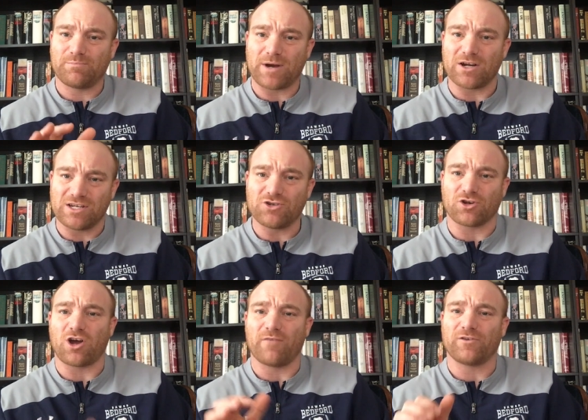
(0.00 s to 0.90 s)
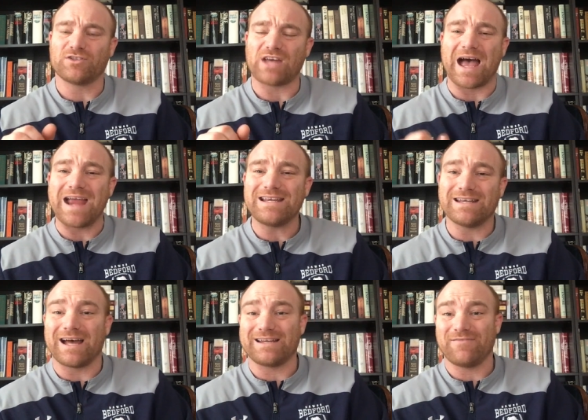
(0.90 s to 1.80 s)
parent teacher conference, I did
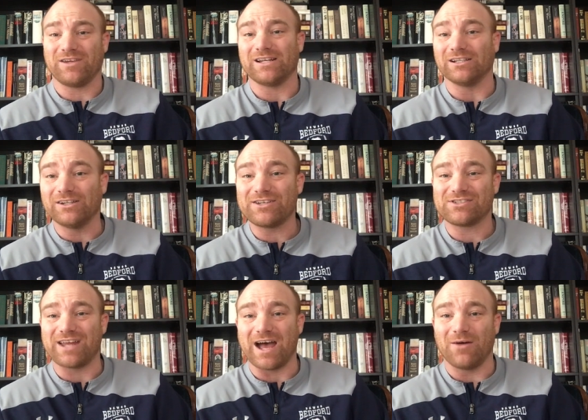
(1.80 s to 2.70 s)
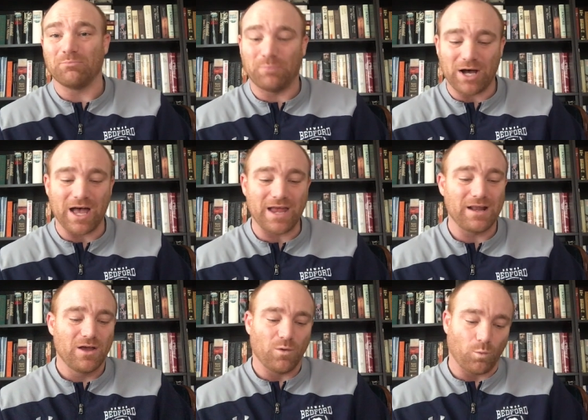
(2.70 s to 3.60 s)
not even get a list out, but
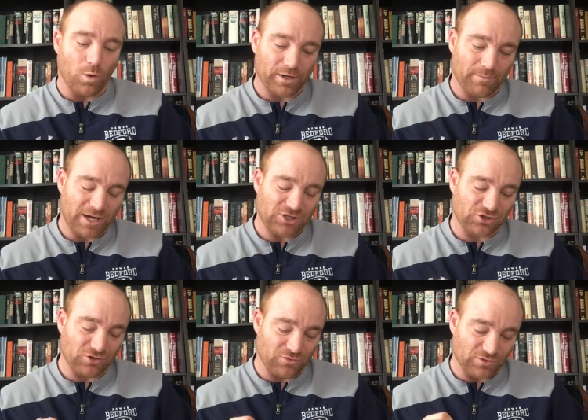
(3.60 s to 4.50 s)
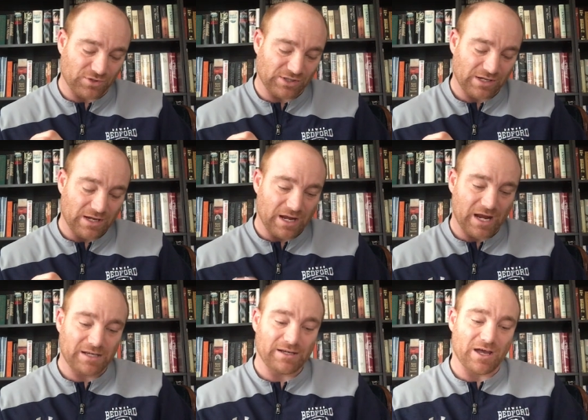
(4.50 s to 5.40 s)
one of my students
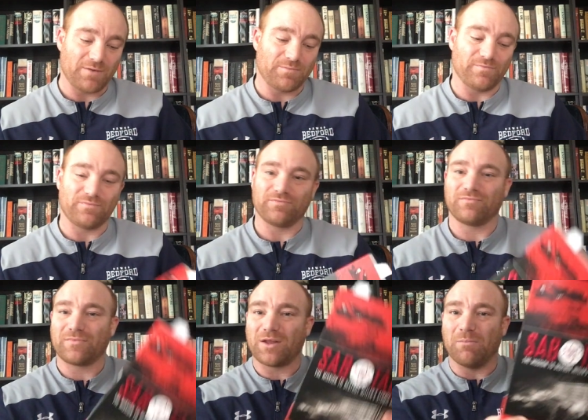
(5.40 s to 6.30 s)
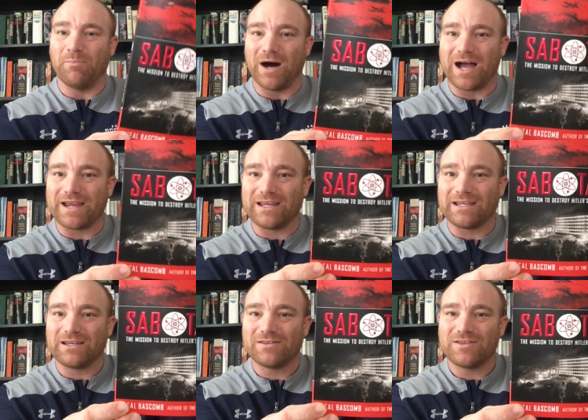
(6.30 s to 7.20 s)
ended up
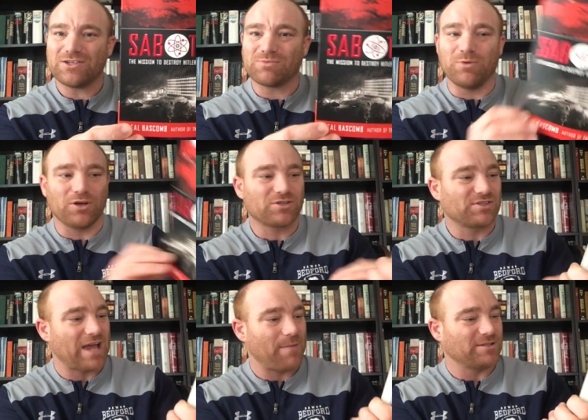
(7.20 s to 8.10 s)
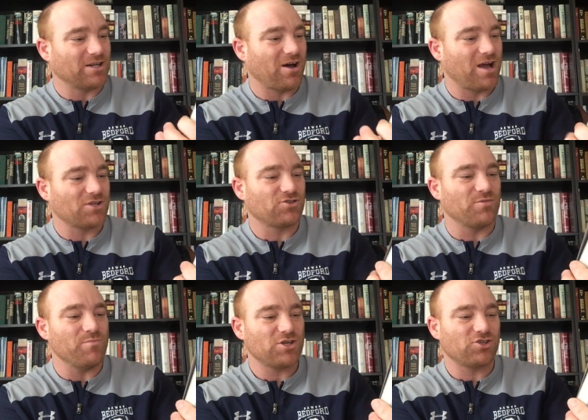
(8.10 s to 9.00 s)
buying this book, Sabotage The
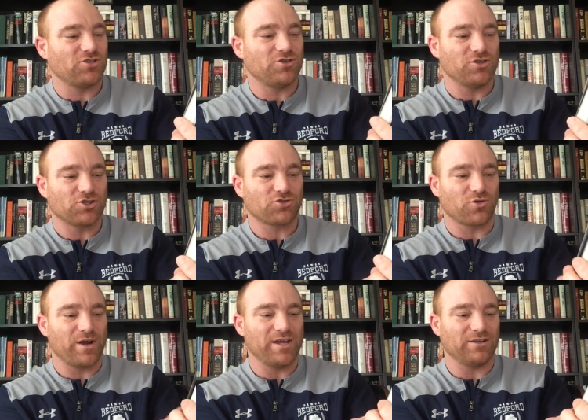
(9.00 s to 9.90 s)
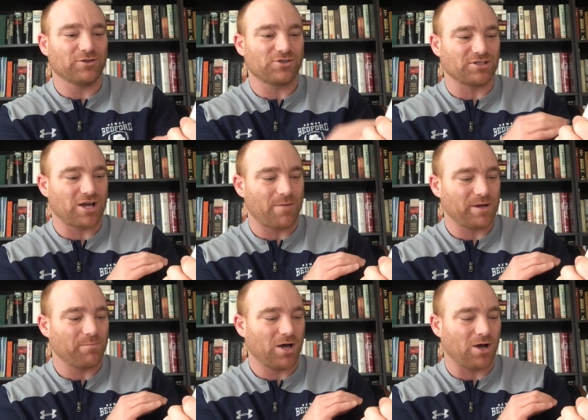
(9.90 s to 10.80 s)
Mission to Destroy Hitler's
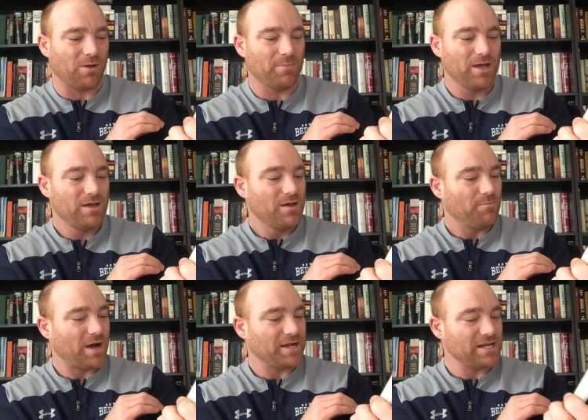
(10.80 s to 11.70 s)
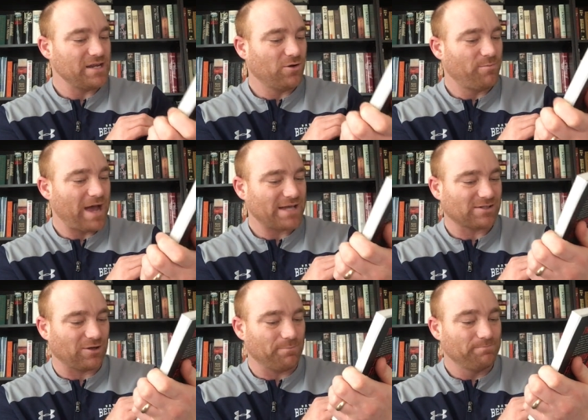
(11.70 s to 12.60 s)
Atomic Bomb by Neal
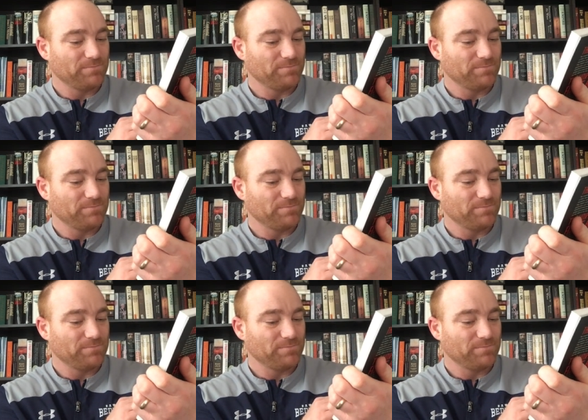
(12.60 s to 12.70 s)
Bascomb.